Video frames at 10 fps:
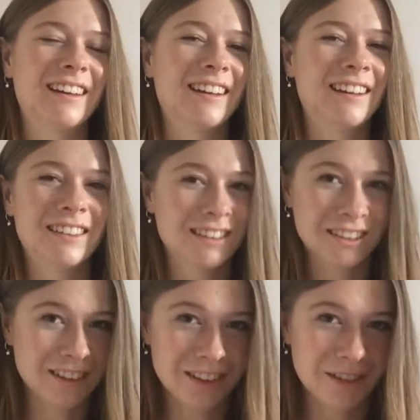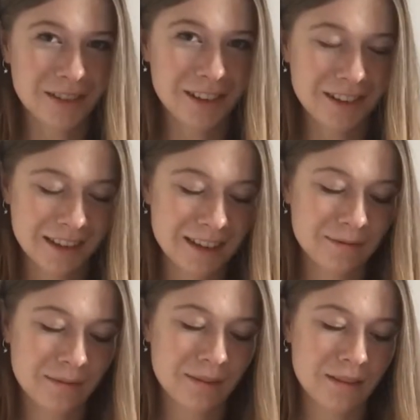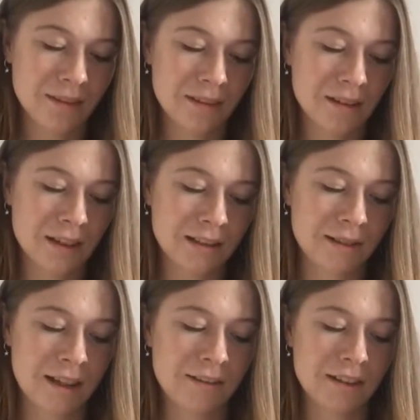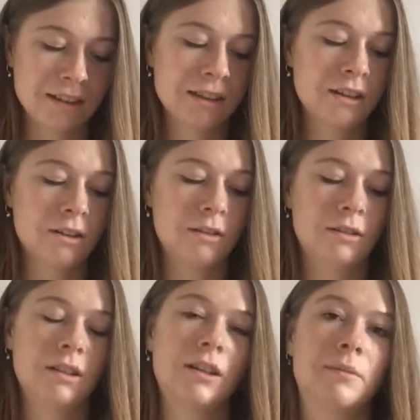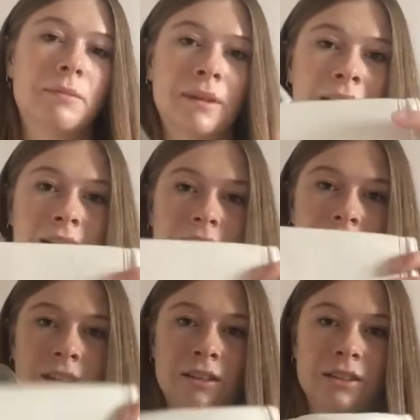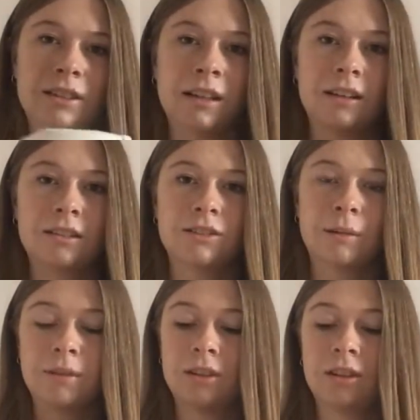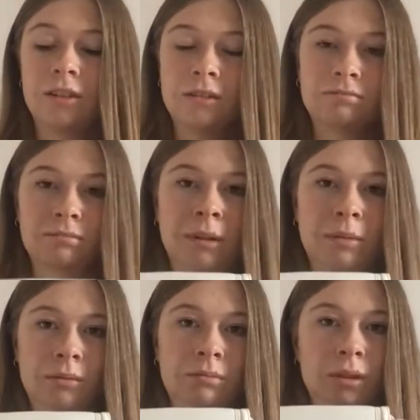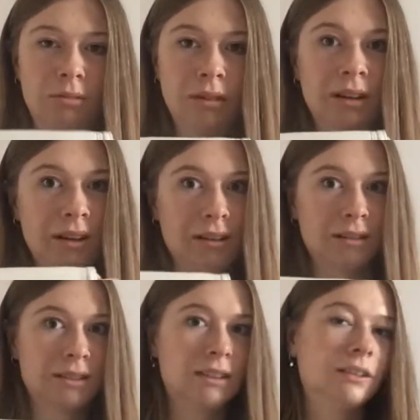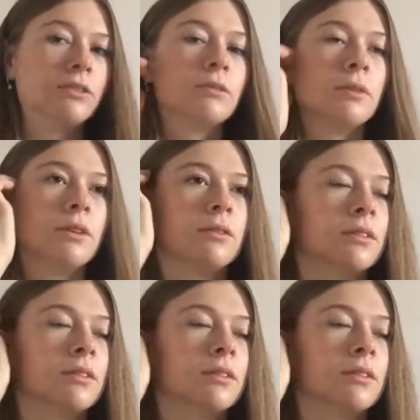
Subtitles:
and you don't want to lose it. This way, if it's all in your bum bag, you can just like strap it to you and people probably can't steal from you.